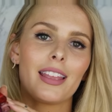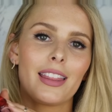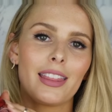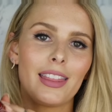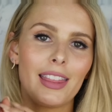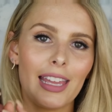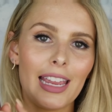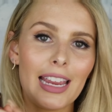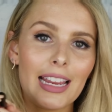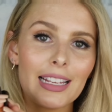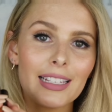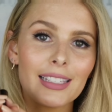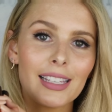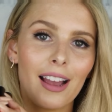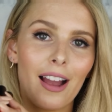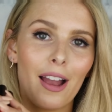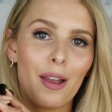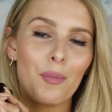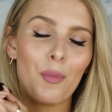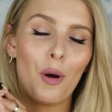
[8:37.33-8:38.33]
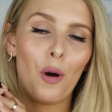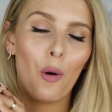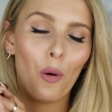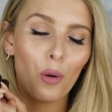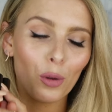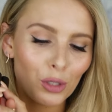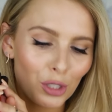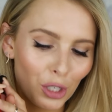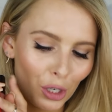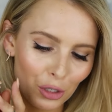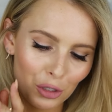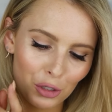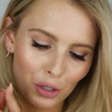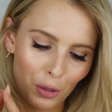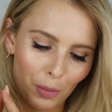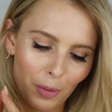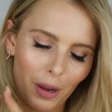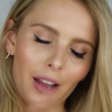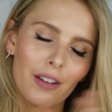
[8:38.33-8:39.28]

These, I'm also super,